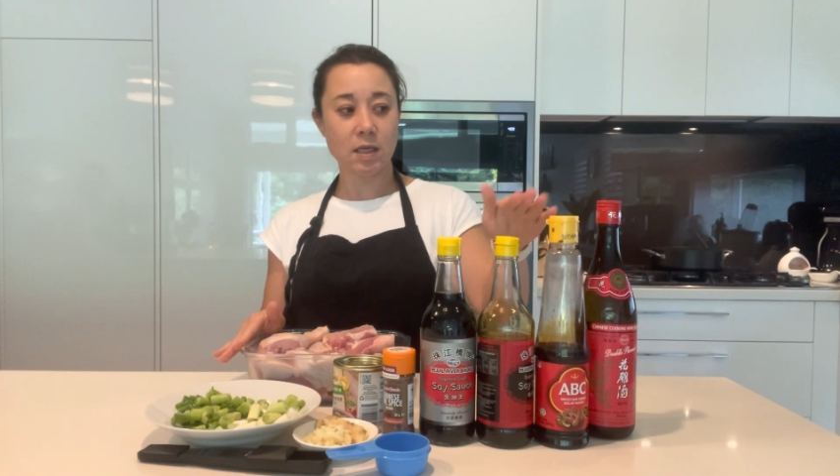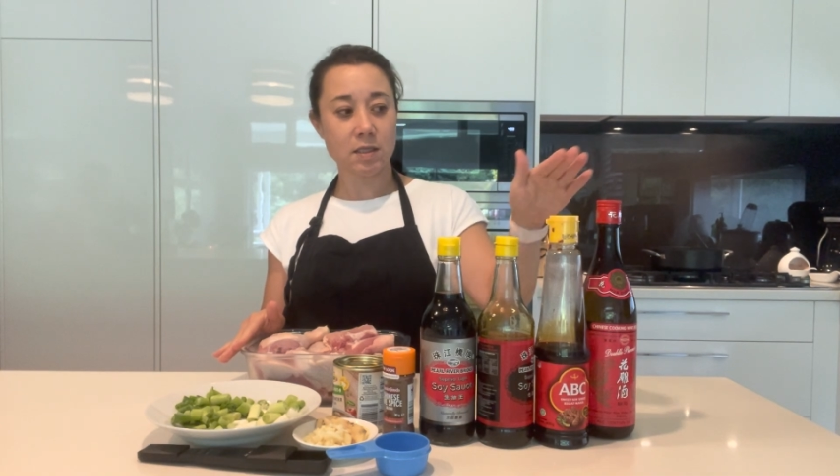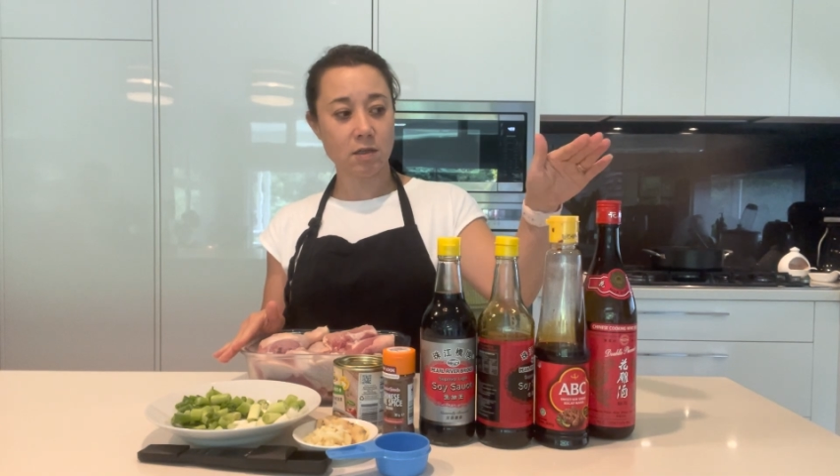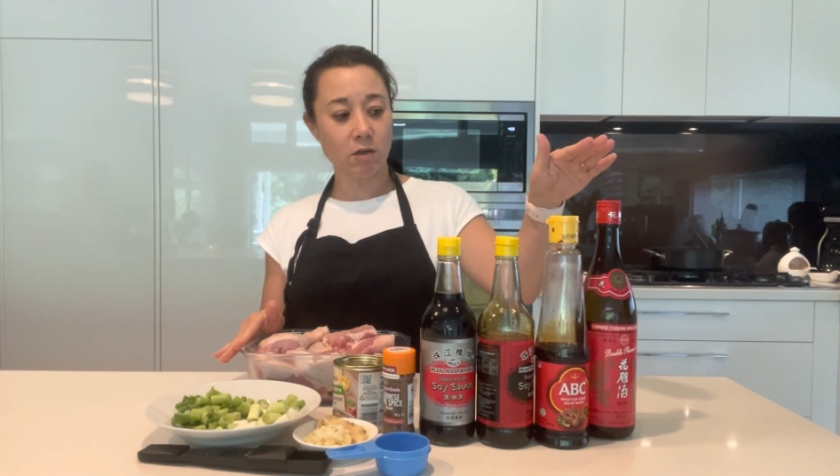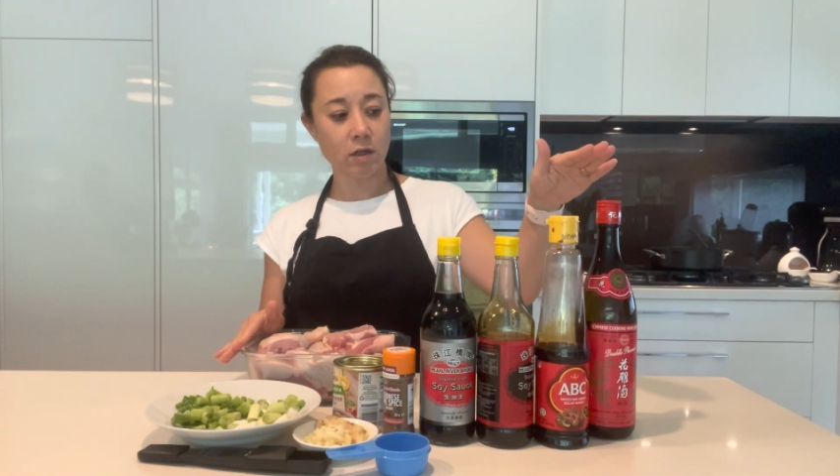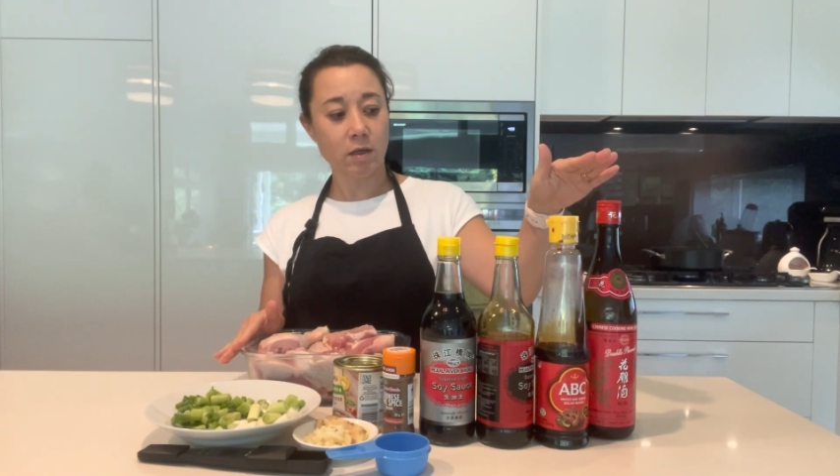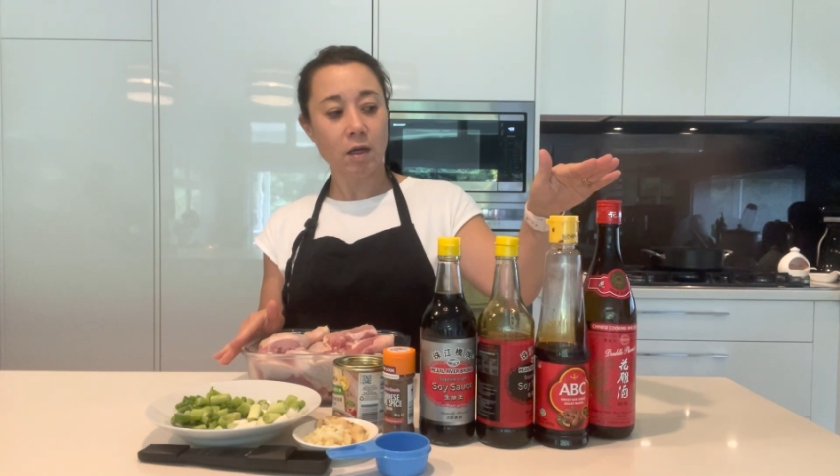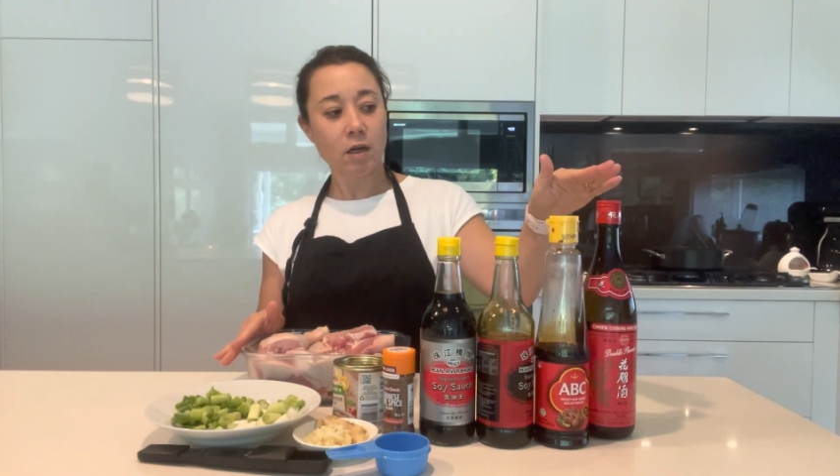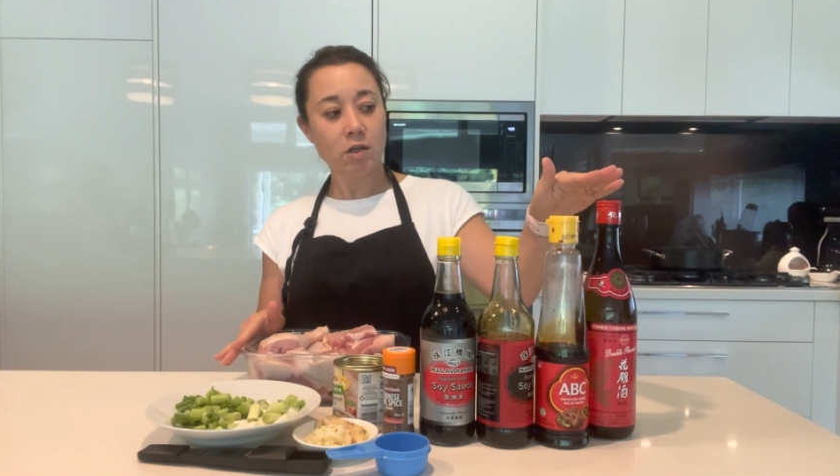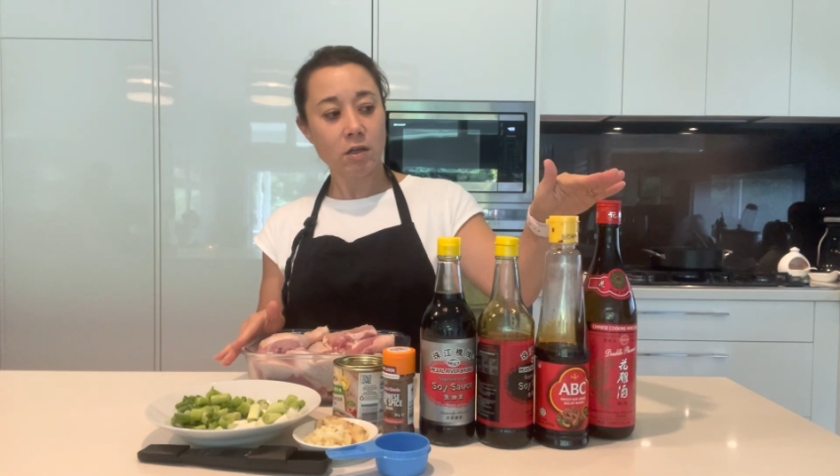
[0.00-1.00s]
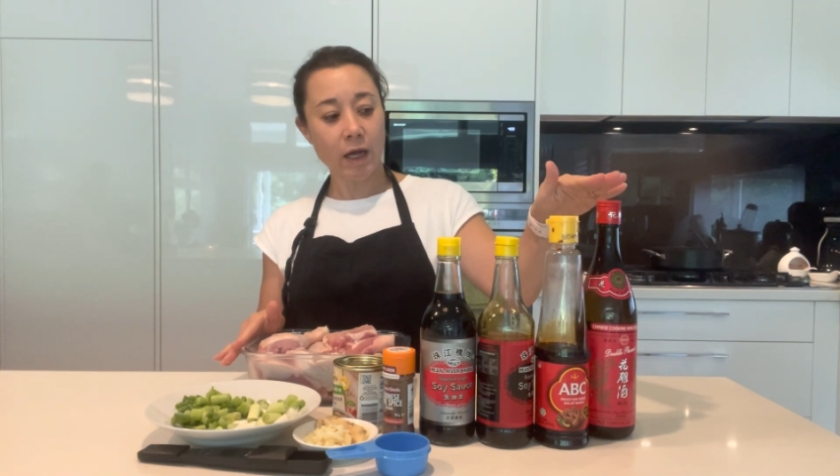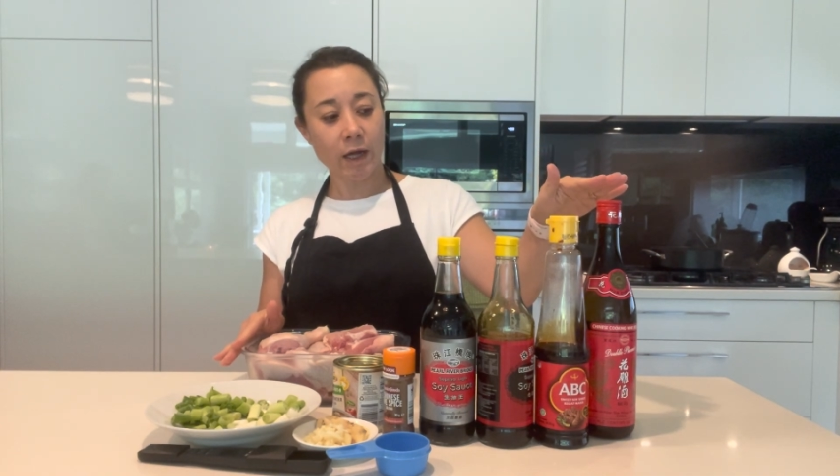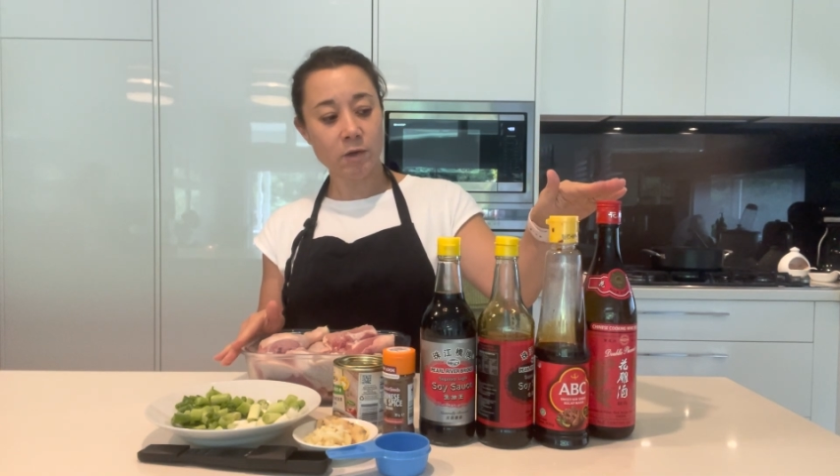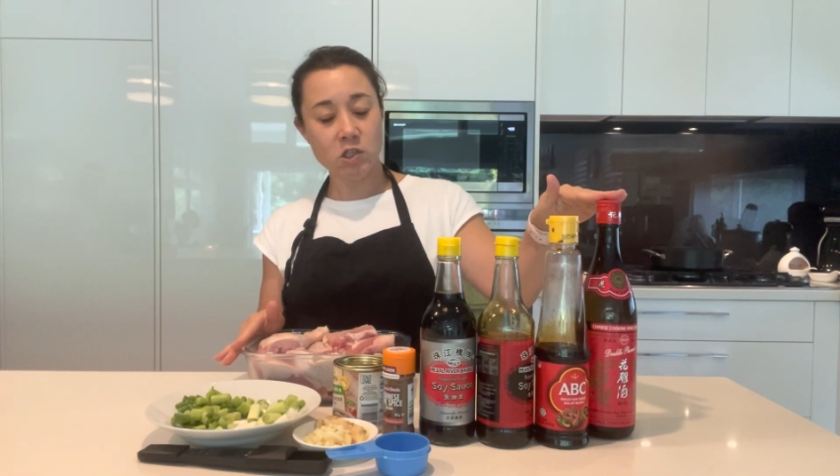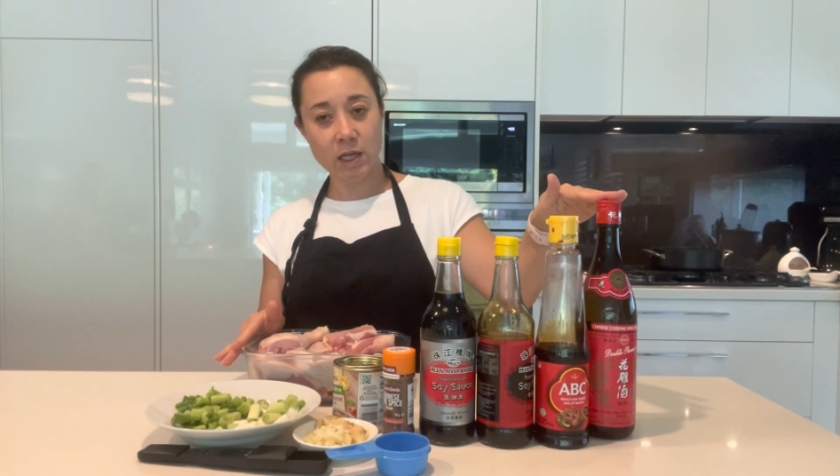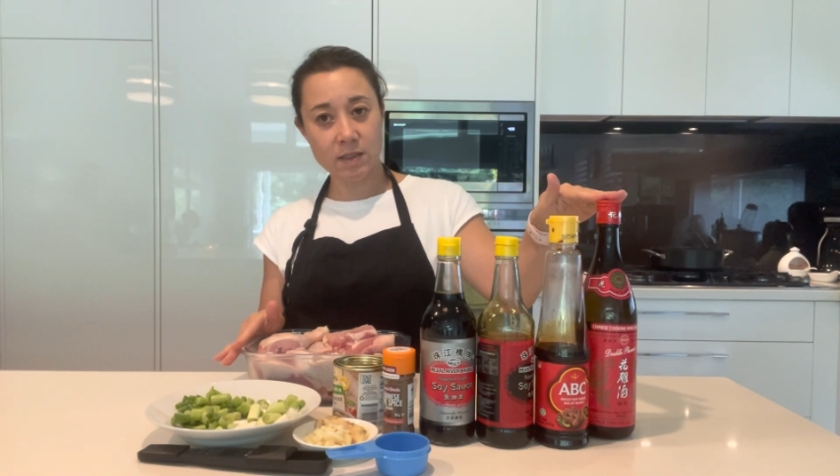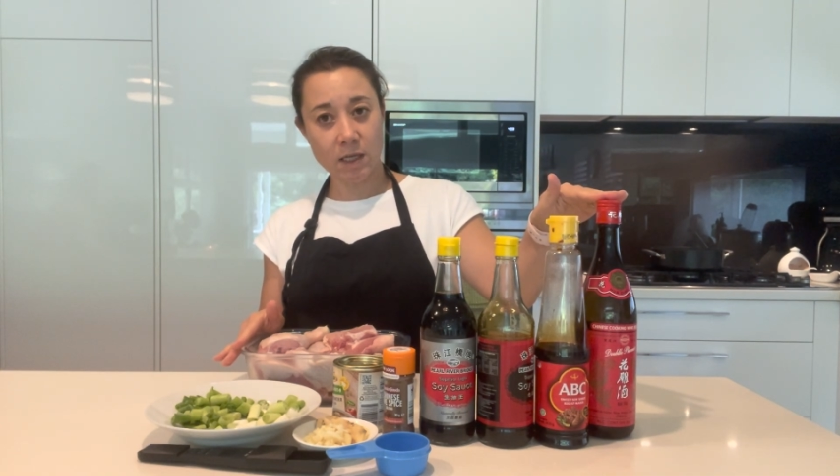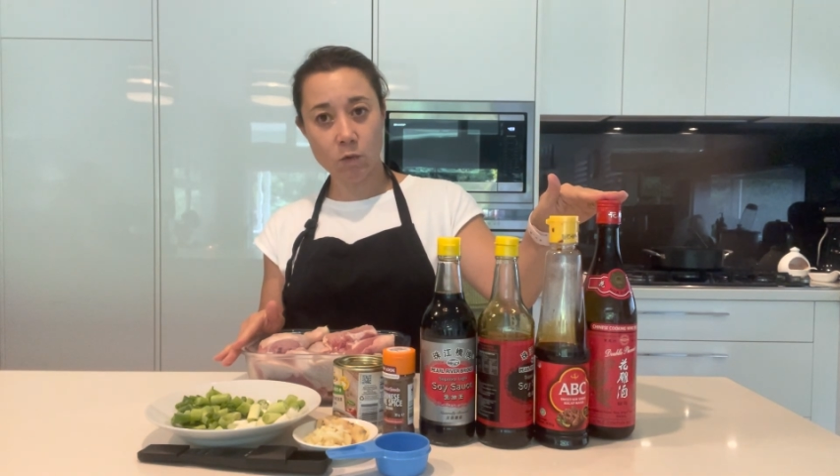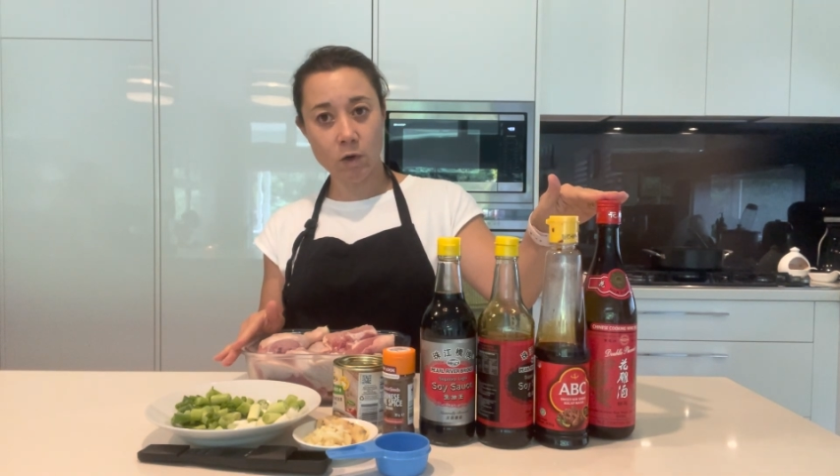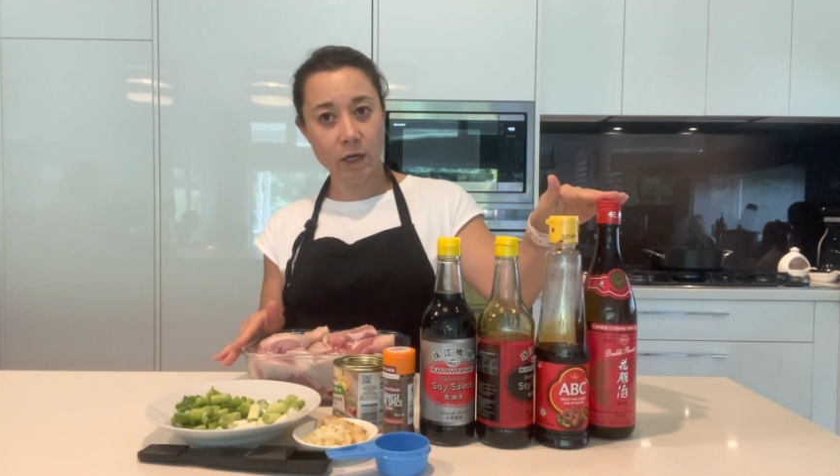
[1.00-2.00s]
It's got
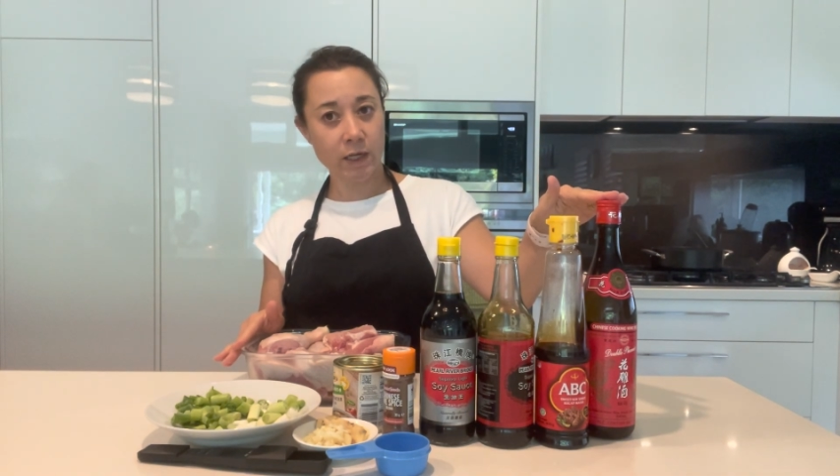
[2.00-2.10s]
Shaoxing wine.